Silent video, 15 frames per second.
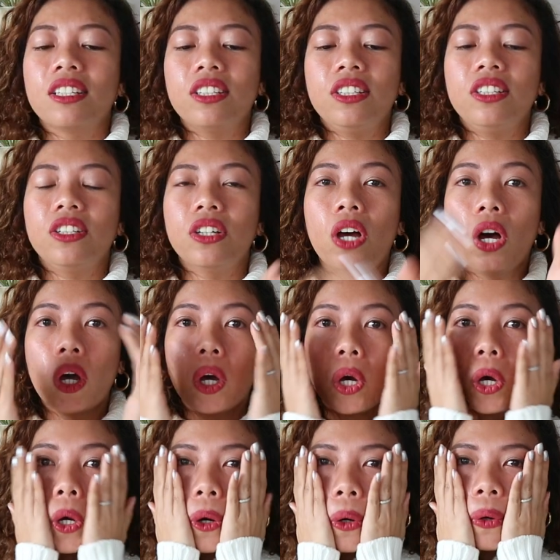
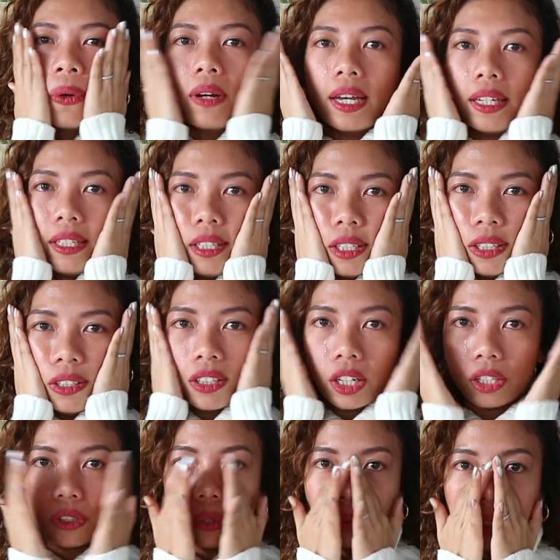Yo, I,
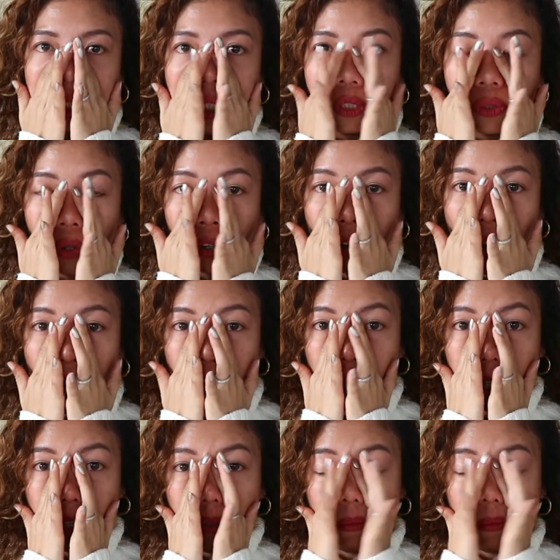I don't need to cry.